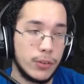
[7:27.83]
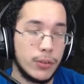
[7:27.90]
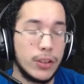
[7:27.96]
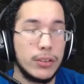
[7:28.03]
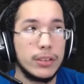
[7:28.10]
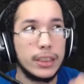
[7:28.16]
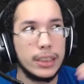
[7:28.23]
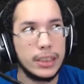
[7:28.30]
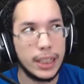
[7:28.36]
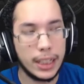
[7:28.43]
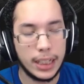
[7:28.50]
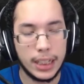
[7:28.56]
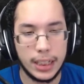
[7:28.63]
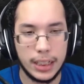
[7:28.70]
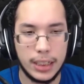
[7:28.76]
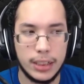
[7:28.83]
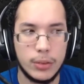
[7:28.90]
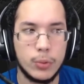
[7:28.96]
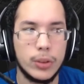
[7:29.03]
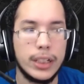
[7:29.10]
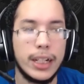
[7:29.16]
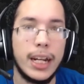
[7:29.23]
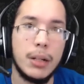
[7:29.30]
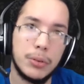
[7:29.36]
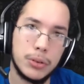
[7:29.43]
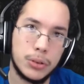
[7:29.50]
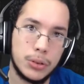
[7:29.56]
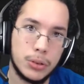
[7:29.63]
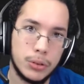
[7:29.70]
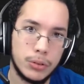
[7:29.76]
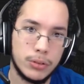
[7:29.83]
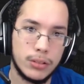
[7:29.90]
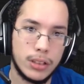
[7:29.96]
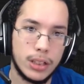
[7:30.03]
Well, they were not able to